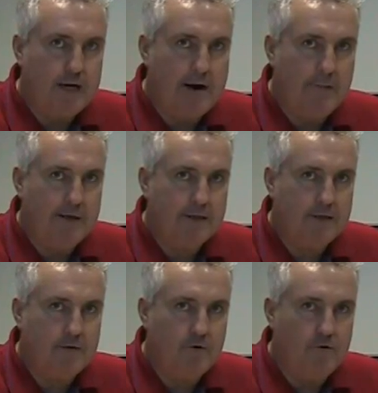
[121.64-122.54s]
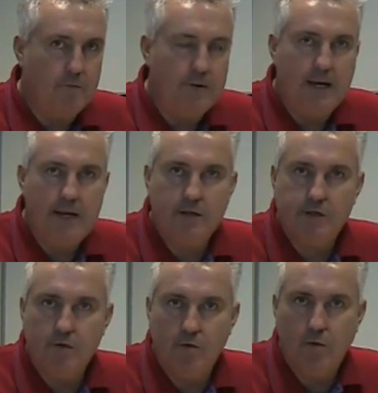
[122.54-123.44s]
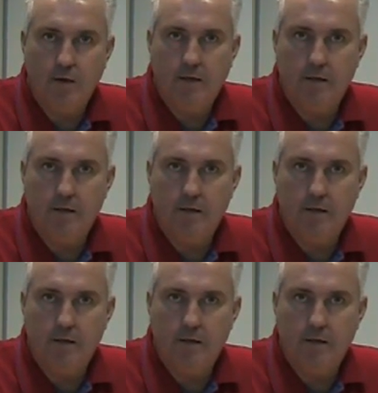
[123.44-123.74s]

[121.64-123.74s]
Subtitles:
Karabakh, a runner-up in two